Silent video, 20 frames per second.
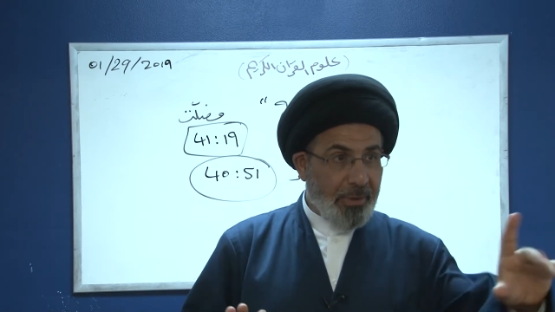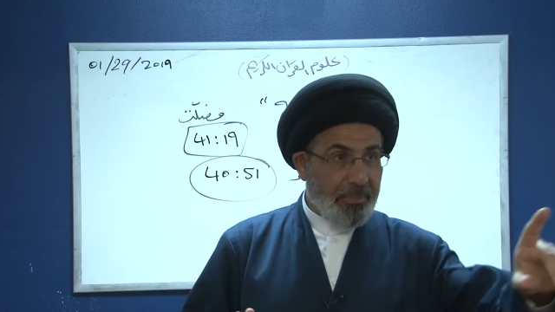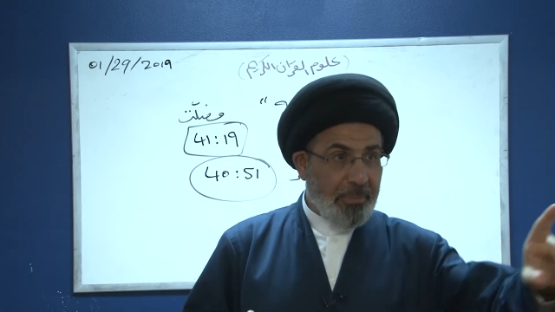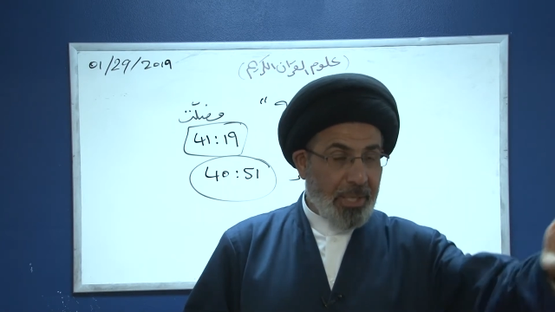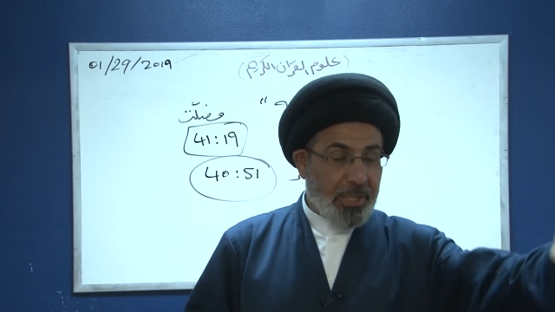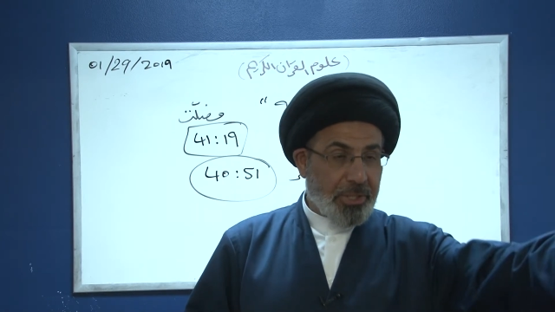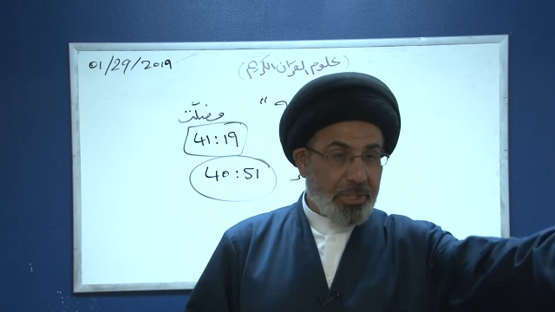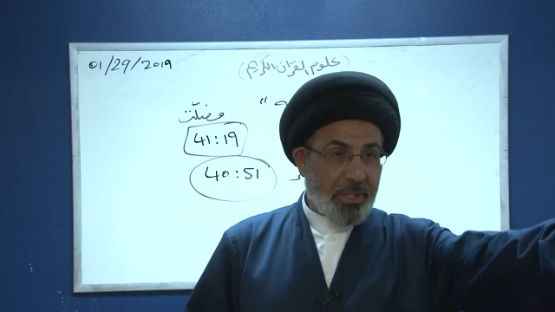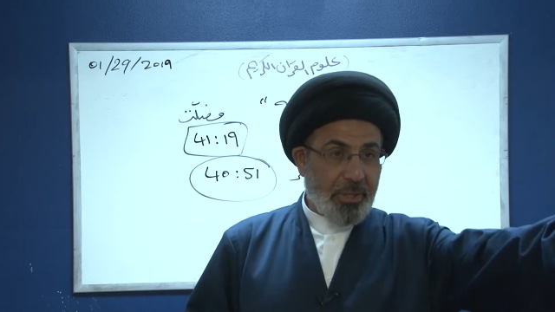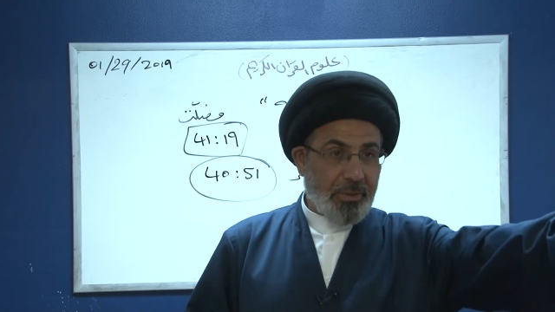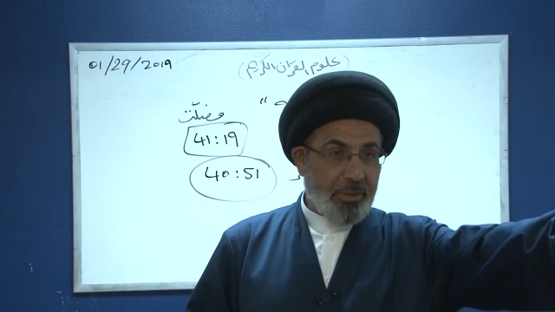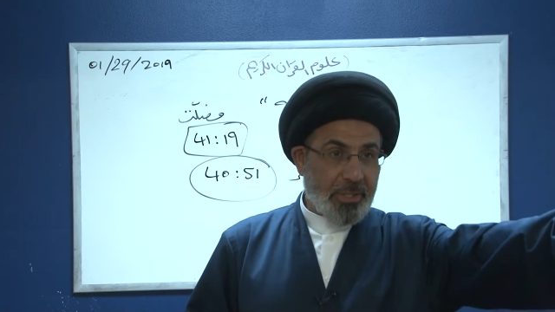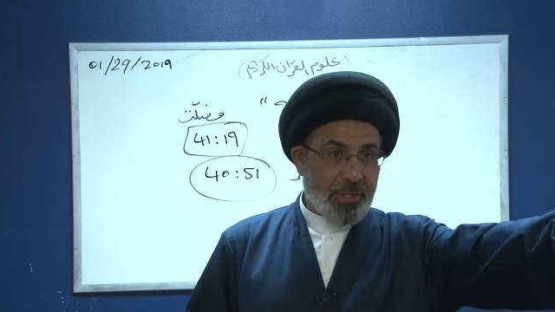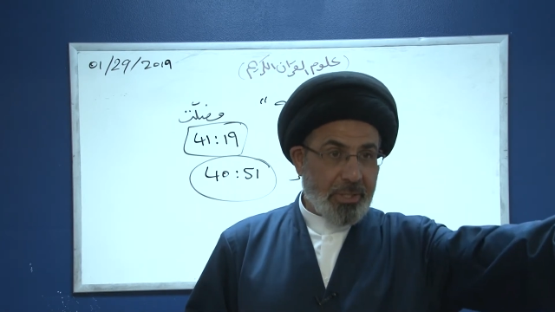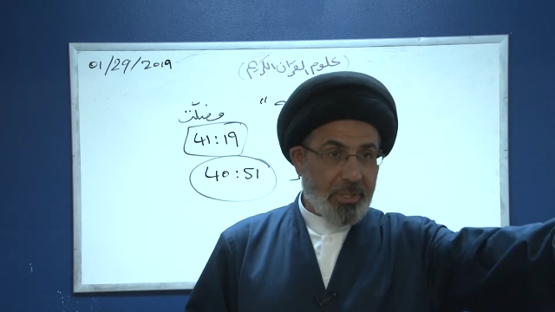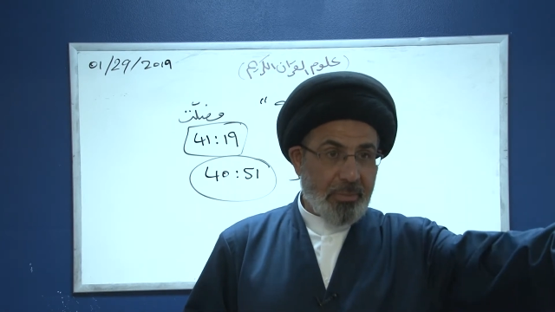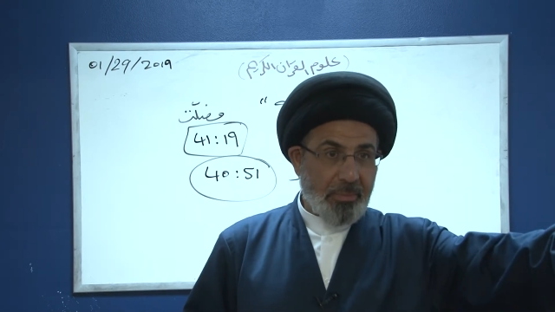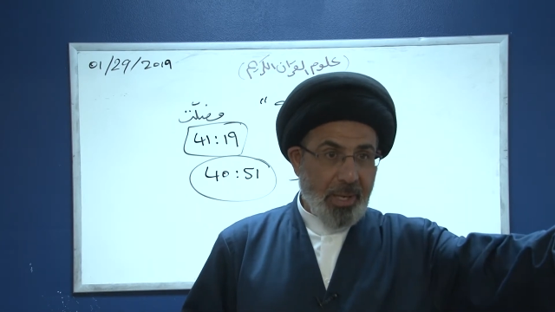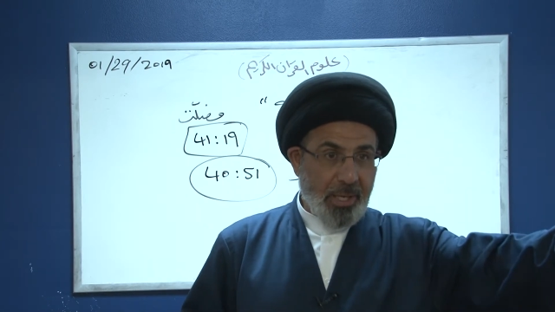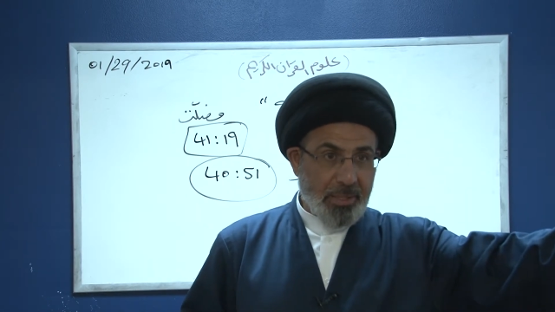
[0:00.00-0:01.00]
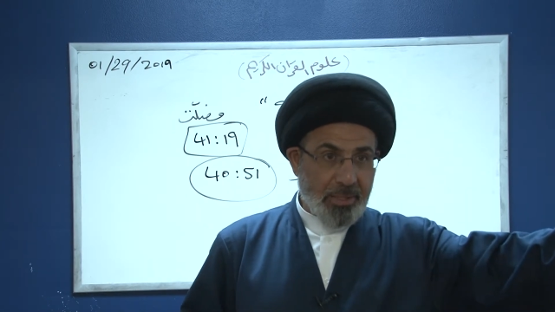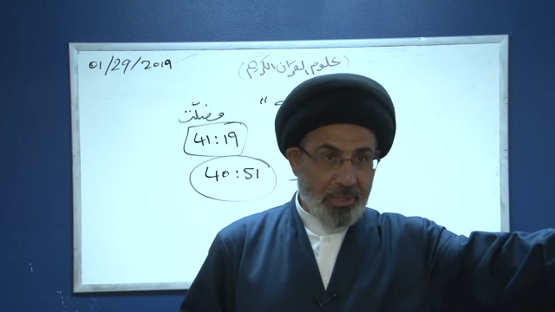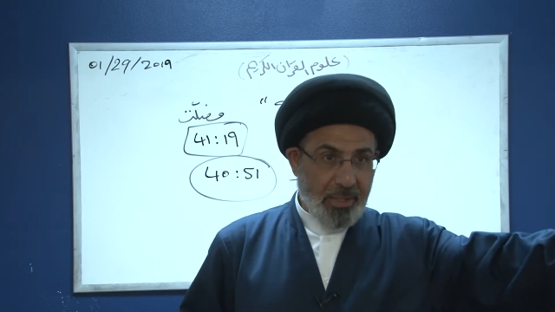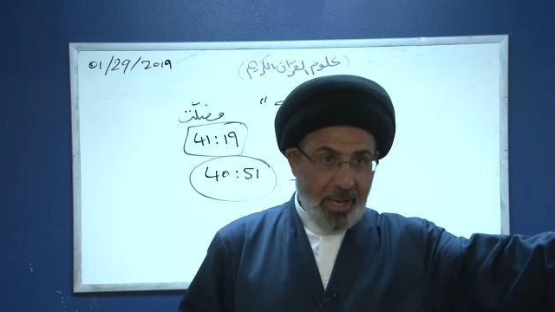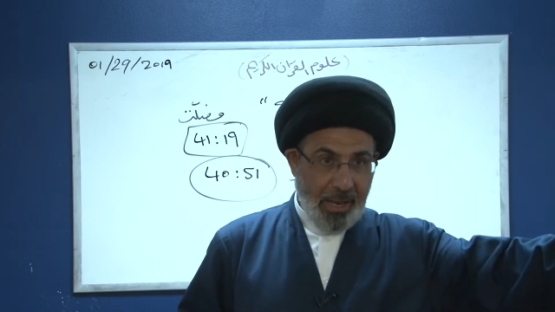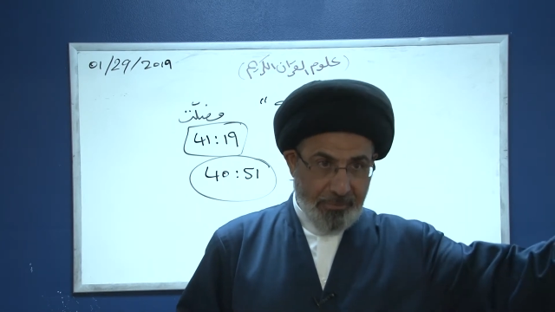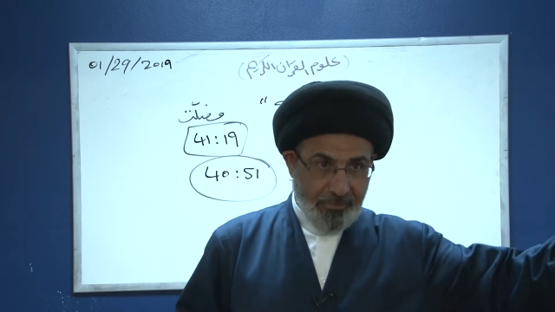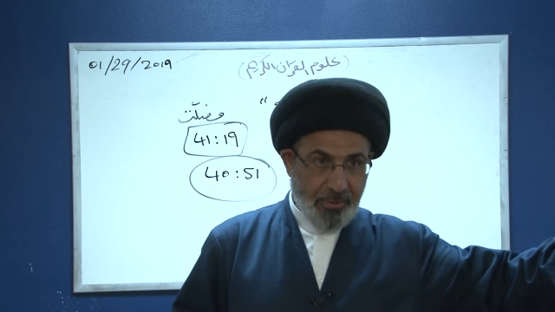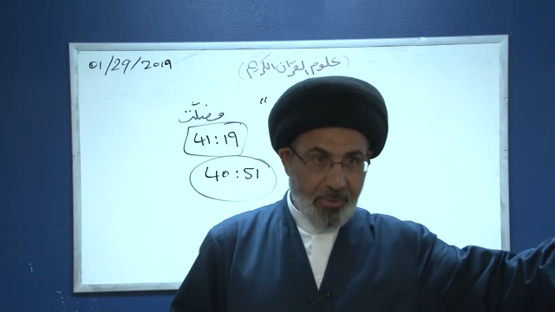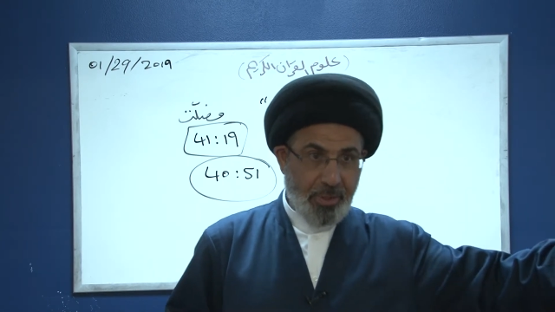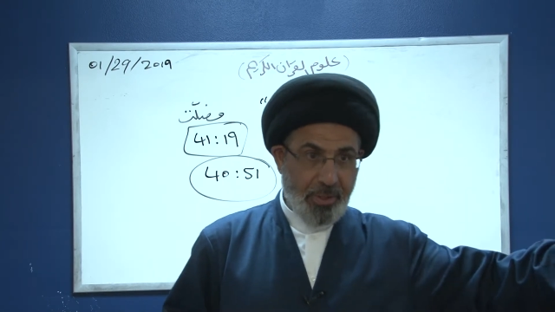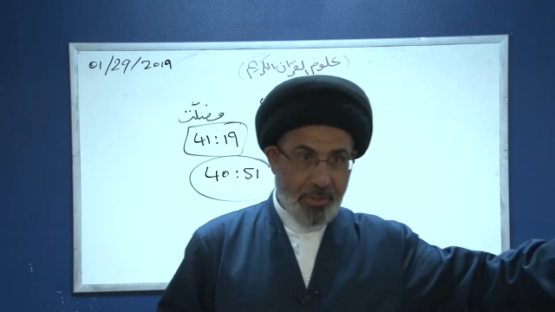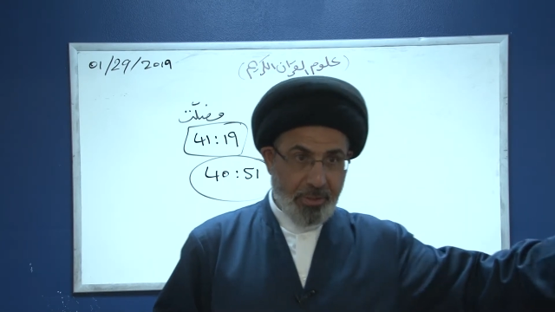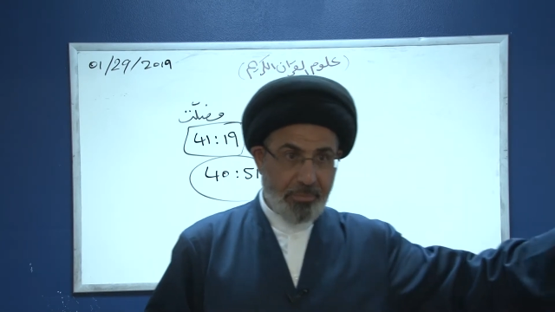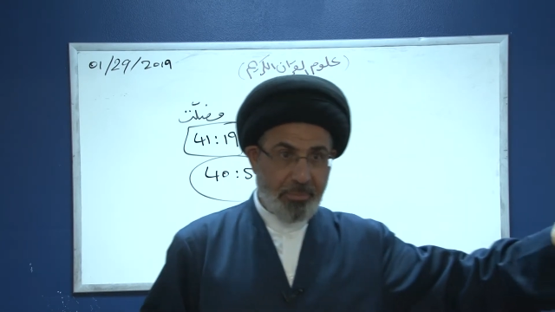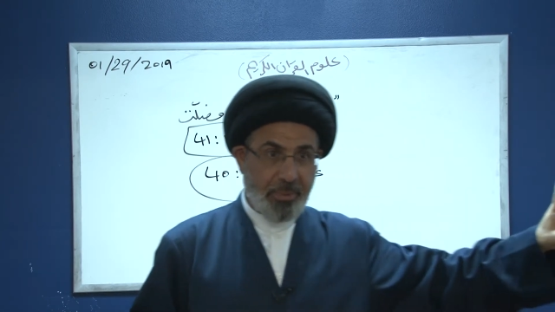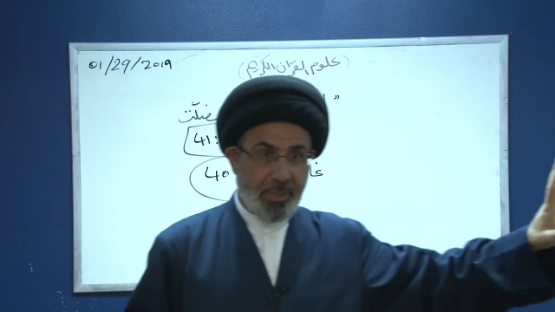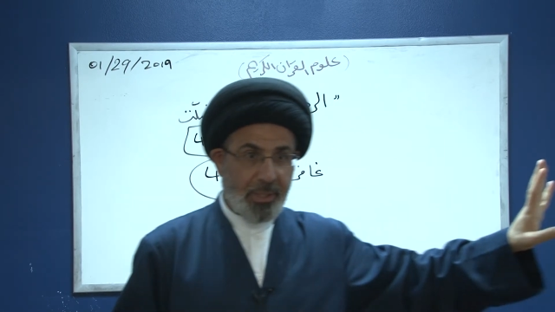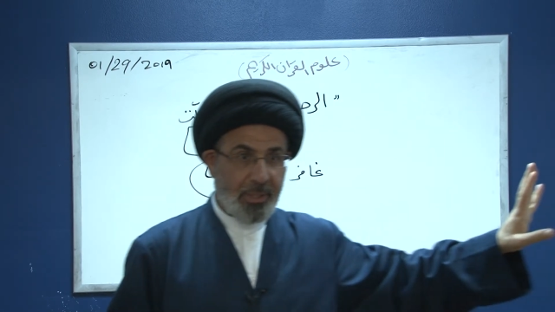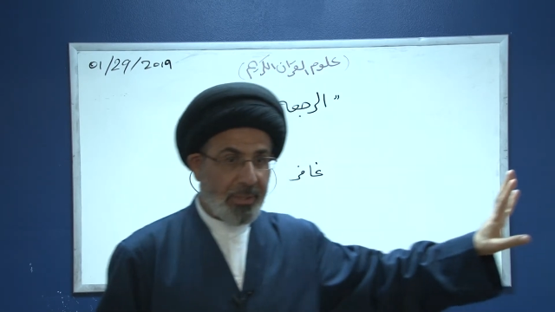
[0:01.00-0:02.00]
mentioned this in my son. Have you
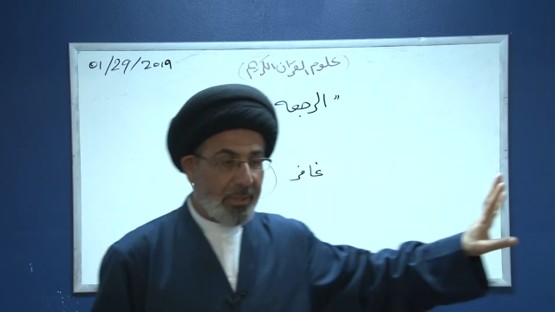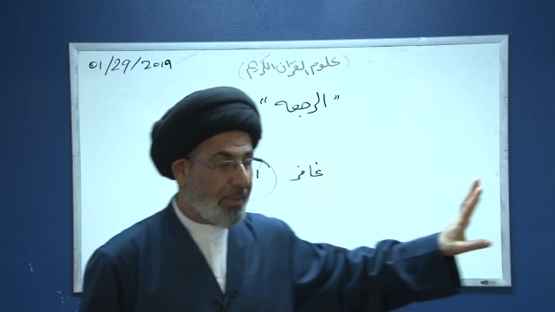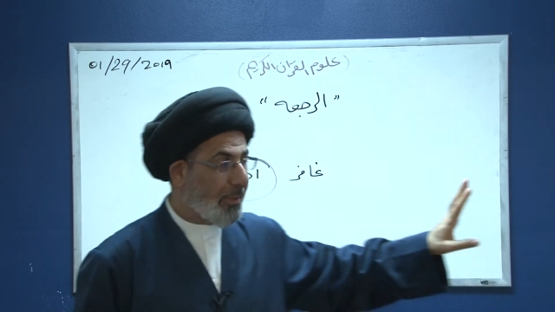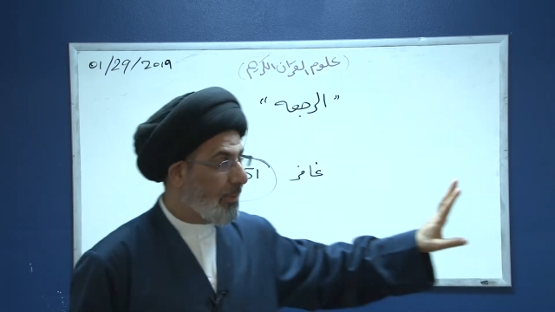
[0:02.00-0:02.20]
heard me?